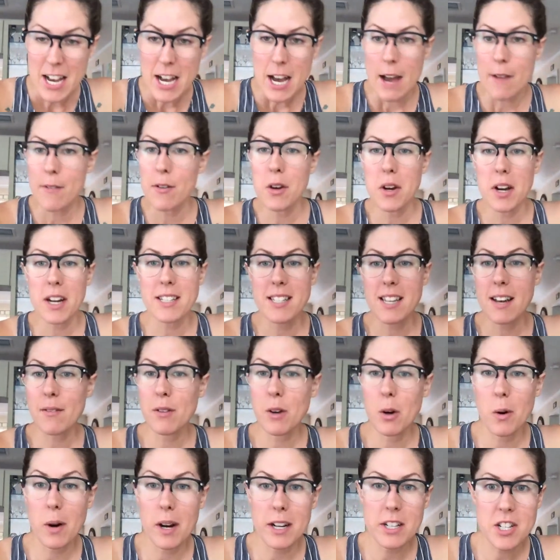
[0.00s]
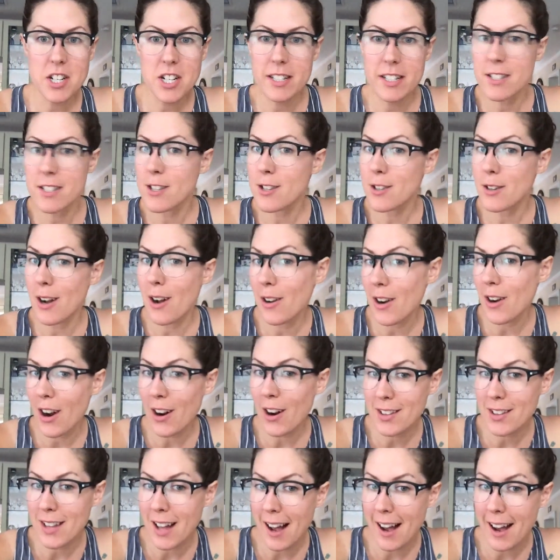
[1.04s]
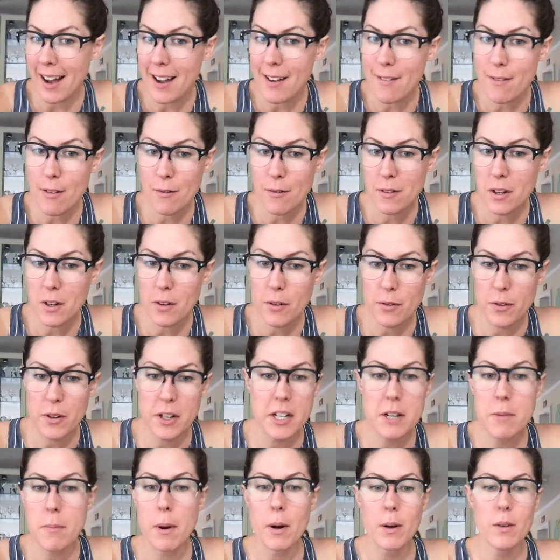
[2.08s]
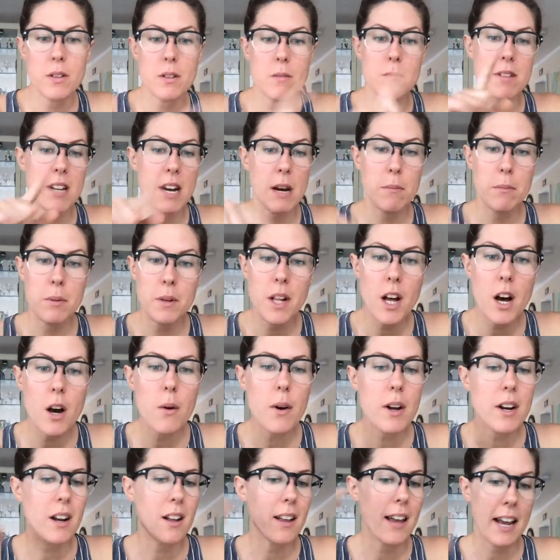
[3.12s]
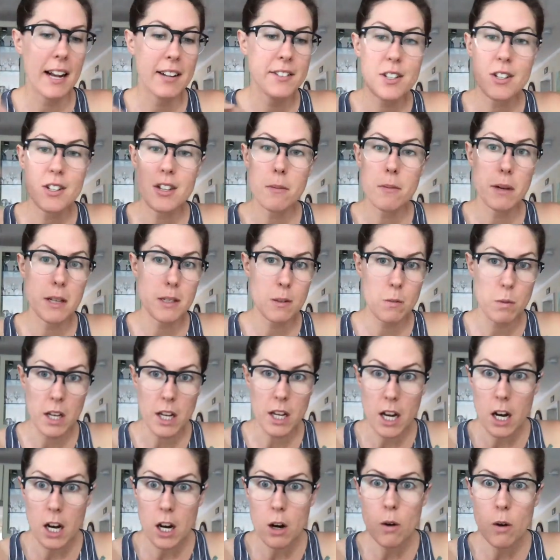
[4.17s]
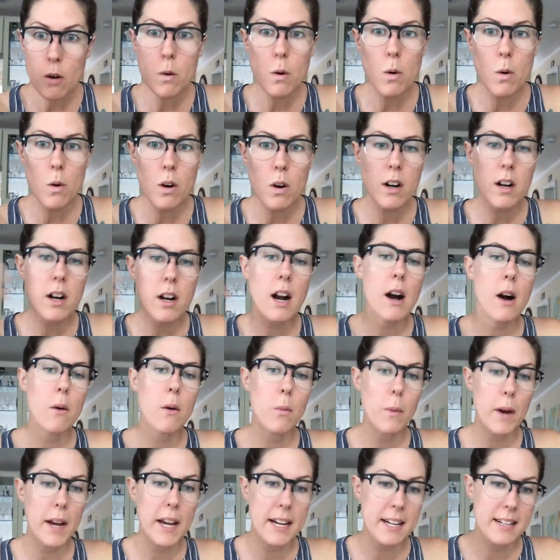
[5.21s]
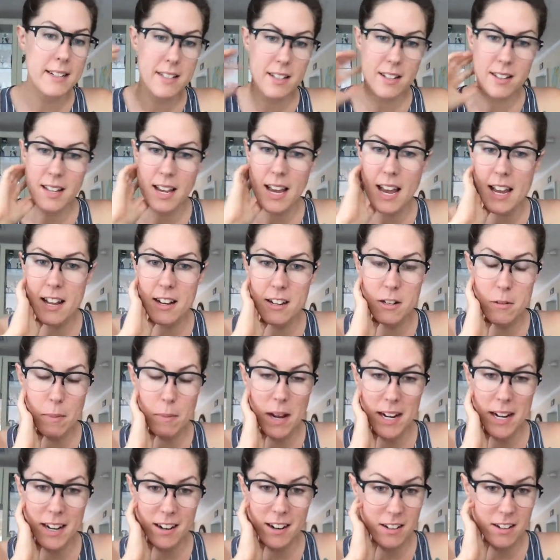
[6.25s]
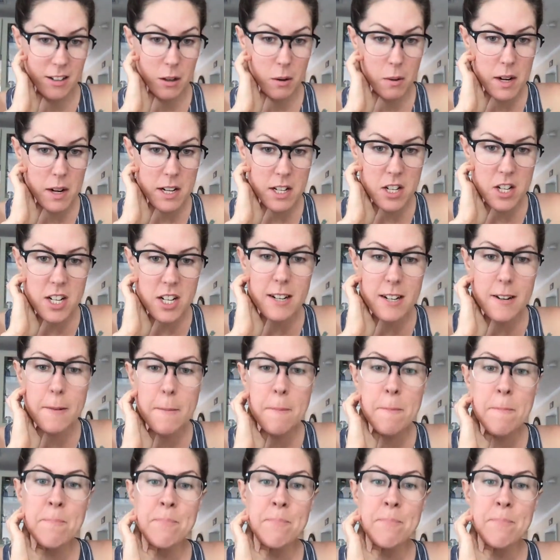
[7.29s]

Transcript: If you guys have questions throughout our live, feel free to post them down below and I'll answer them as we go, or I'll wait until the end depending on the question.